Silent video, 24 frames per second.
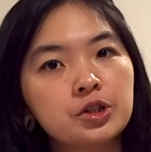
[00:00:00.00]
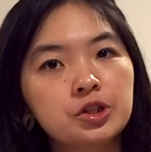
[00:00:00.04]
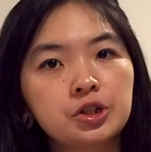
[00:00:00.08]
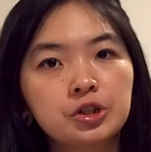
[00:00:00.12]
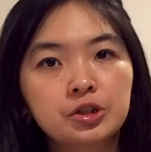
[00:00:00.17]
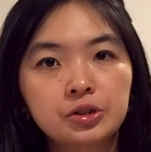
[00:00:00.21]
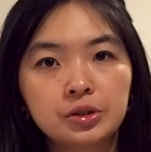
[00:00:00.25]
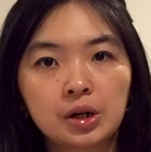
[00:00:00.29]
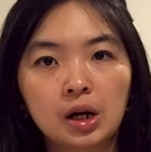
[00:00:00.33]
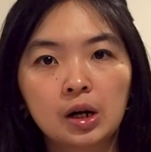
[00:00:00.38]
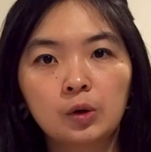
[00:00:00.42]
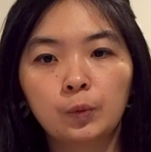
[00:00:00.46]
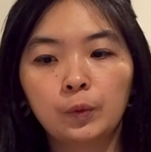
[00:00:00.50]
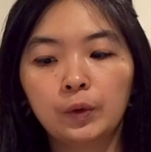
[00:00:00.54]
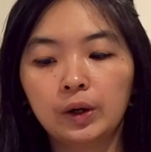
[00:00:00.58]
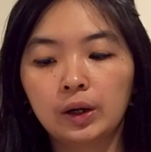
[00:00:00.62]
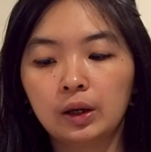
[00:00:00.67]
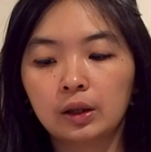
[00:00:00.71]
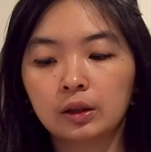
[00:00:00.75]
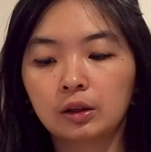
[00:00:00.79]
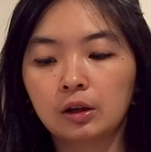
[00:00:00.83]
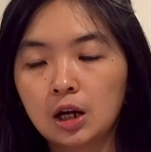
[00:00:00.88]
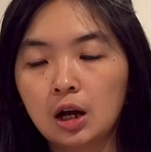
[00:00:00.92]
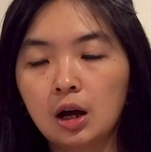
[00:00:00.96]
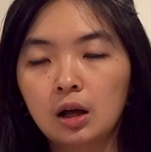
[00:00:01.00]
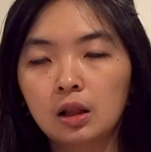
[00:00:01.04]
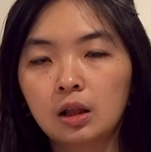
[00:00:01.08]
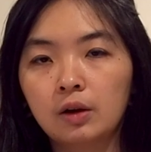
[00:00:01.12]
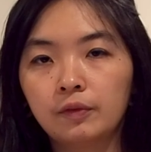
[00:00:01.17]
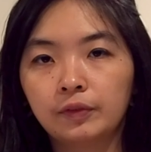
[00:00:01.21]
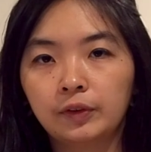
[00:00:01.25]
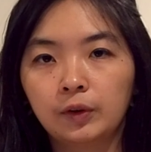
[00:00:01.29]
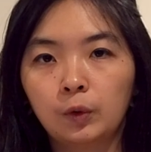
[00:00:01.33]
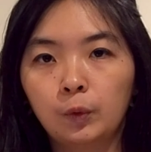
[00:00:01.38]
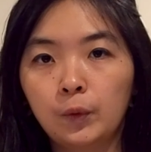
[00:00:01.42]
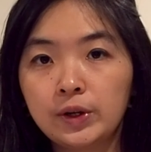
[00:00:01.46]
you're done with
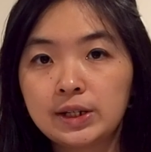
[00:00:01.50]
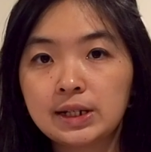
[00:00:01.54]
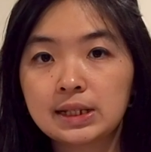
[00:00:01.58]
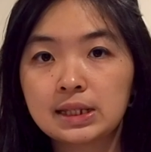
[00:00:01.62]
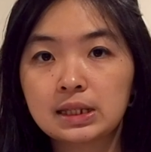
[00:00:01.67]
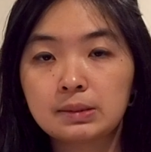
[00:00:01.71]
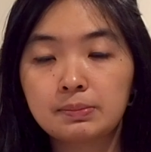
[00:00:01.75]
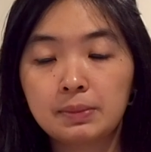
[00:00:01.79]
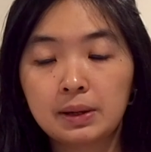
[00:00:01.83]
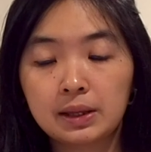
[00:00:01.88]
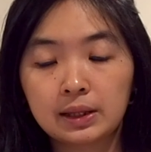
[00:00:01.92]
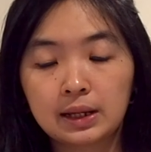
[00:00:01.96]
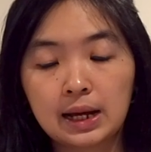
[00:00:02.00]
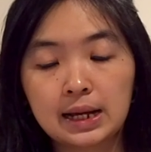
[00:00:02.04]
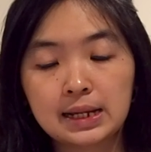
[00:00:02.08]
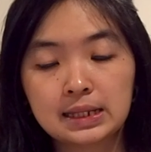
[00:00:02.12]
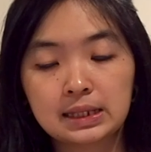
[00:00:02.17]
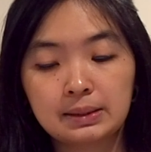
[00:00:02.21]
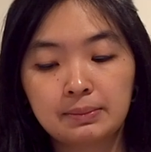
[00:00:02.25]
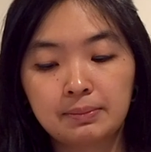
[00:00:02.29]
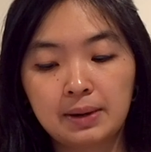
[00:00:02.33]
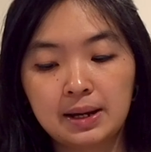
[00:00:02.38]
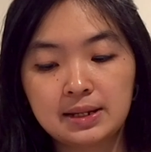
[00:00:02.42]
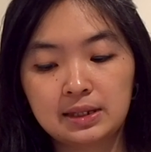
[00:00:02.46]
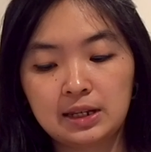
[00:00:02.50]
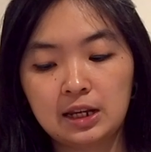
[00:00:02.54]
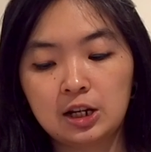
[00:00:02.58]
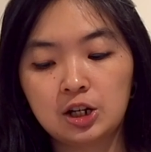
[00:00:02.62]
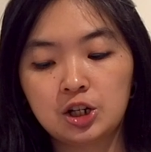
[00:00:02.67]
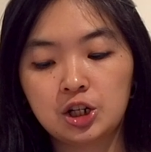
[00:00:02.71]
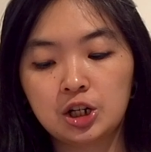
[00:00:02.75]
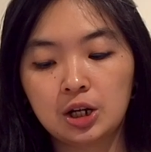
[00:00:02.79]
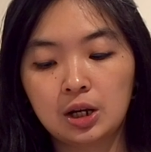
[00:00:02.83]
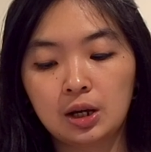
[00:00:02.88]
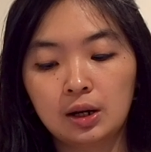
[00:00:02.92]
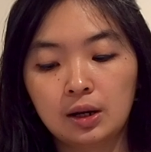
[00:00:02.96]
all of the Widgetsmith
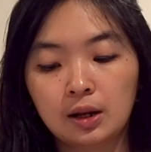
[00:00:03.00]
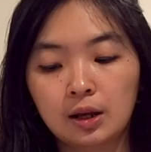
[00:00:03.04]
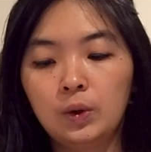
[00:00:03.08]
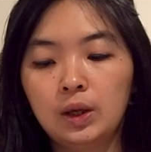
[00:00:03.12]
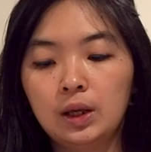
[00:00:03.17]
customization,